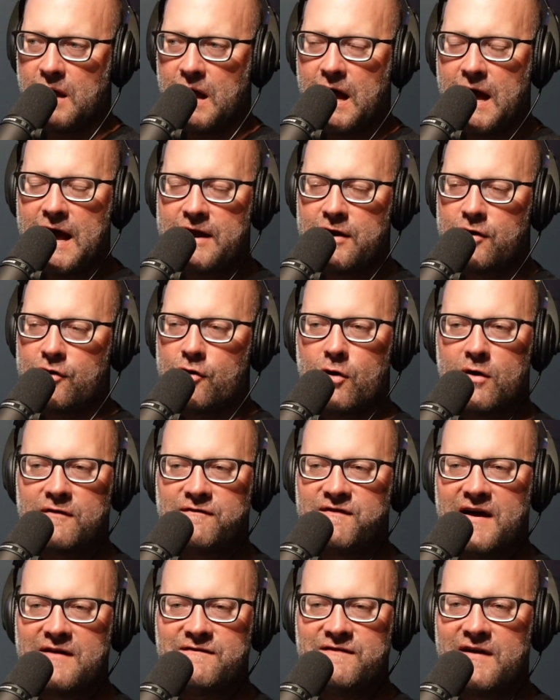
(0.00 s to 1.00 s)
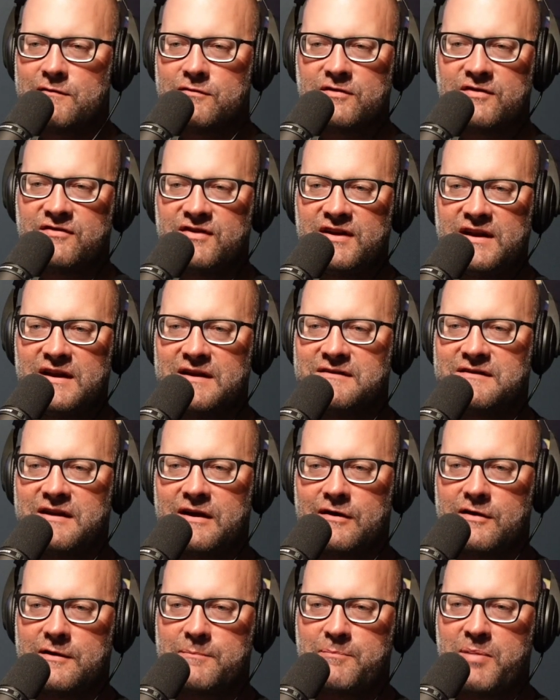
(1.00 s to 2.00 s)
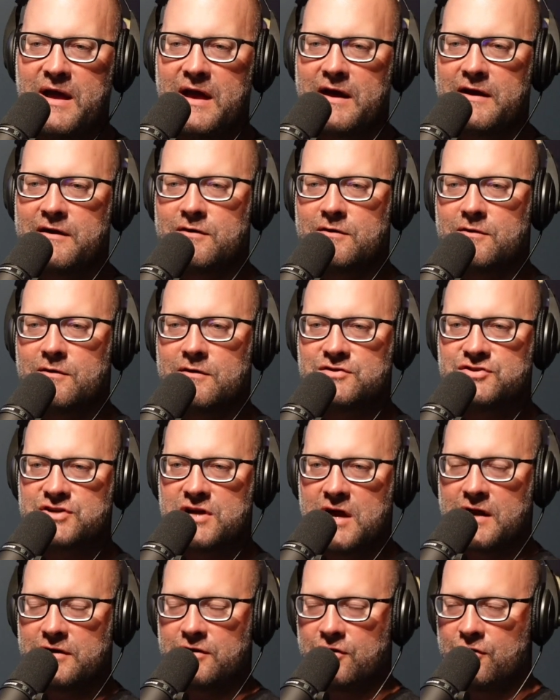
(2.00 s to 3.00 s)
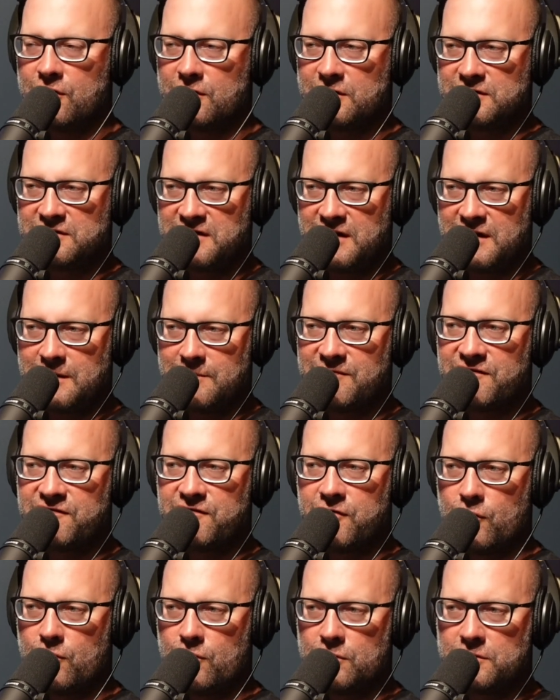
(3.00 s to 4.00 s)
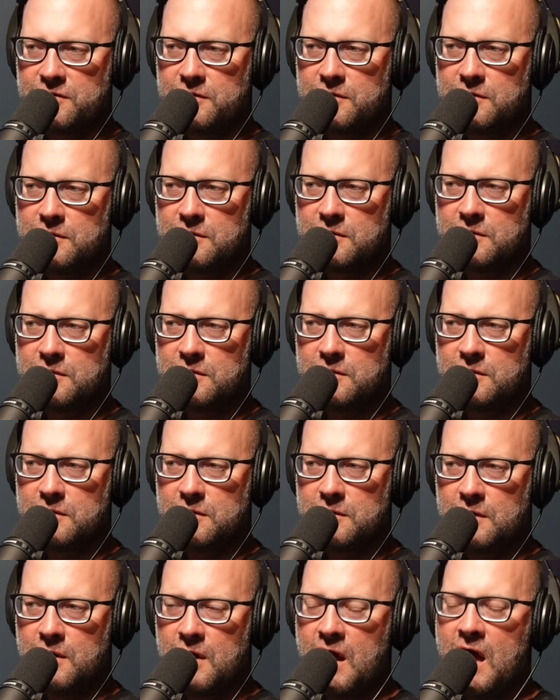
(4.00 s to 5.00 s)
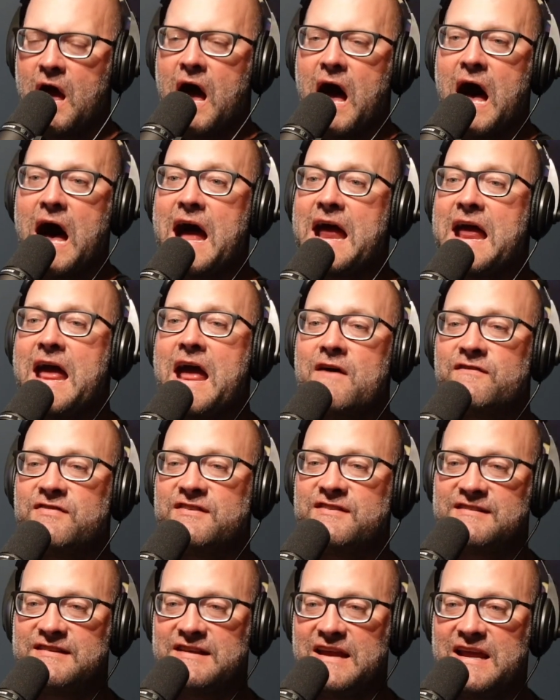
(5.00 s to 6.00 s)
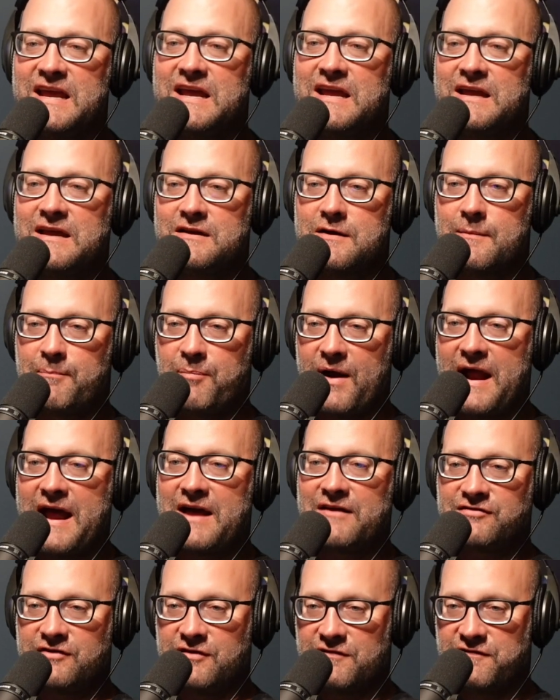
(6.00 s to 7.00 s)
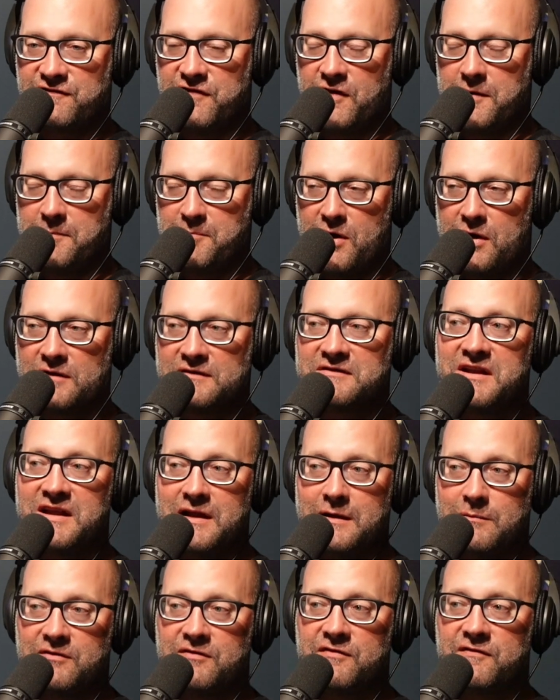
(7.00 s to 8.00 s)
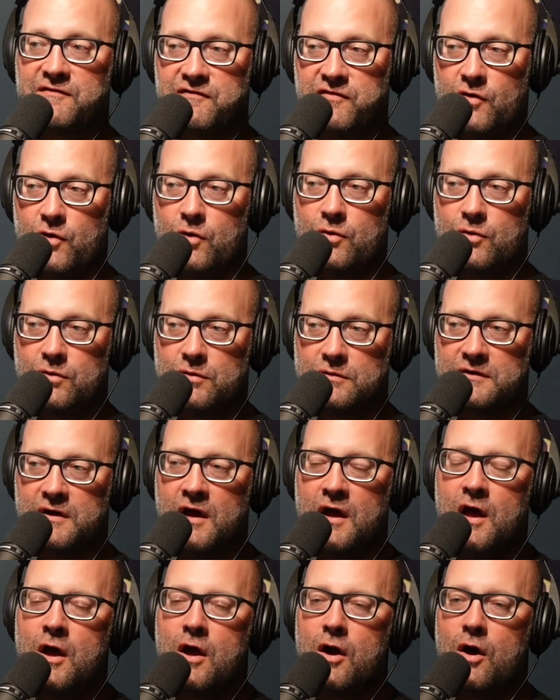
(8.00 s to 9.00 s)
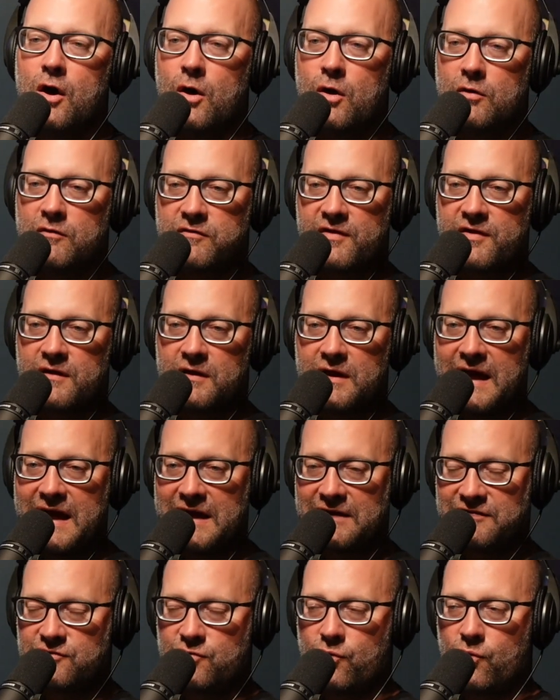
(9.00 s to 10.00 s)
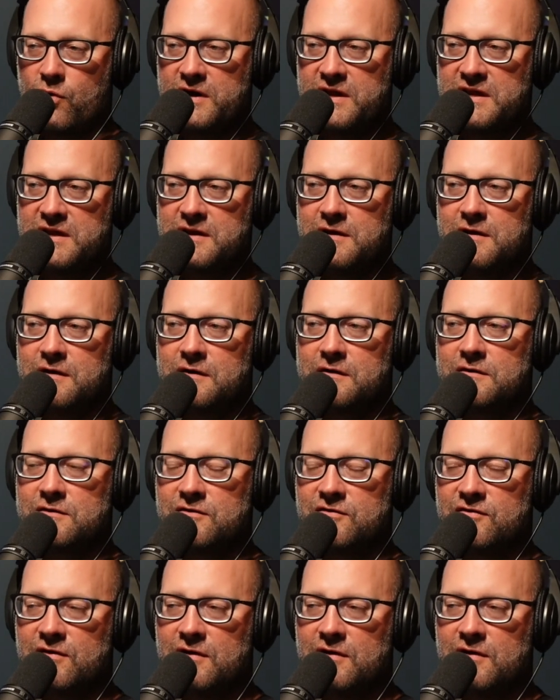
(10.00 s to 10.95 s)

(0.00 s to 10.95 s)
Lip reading: I don't know if I've ever seen a Terry Pettit or a John Cook team fold. I have seen Nebraska football teams fold over the last 20 years.